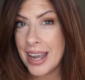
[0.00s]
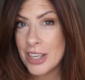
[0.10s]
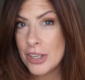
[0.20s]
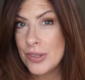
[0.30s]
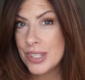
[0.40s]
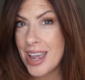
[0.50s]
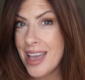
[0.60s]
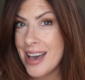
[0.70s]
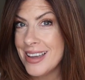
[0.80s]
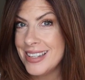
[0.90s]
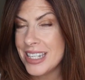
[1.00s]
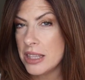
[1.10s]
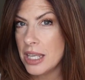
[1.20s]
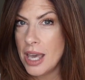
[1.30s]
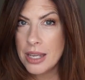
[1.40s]
I used and
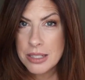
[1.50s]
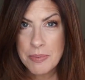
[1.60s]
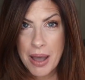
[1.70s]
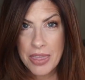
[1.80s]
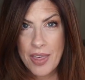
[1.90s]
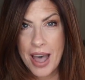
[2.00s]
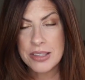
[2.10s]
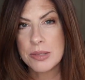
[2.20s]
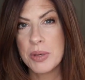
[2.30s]
at the end my thoughts,